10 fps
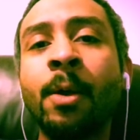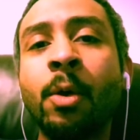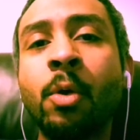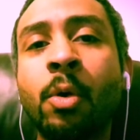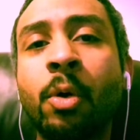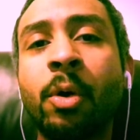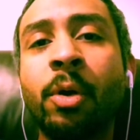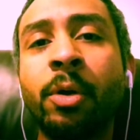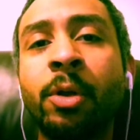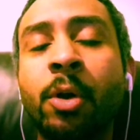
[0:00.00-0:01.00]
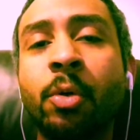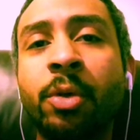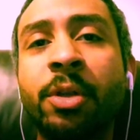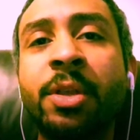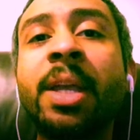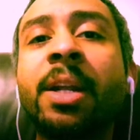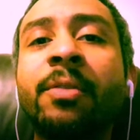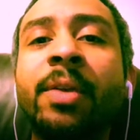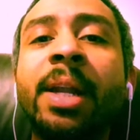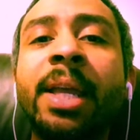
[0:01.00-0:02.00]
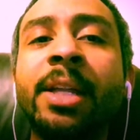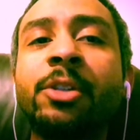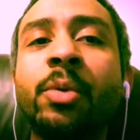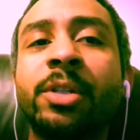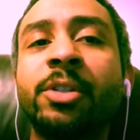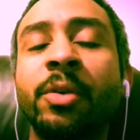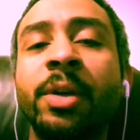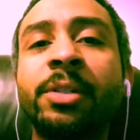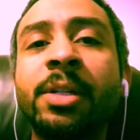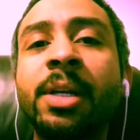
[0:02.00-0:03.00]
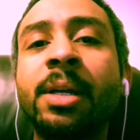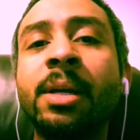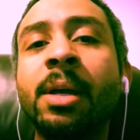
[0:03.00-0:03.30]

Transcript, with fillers: or you know you're thinking of getting into it seriously,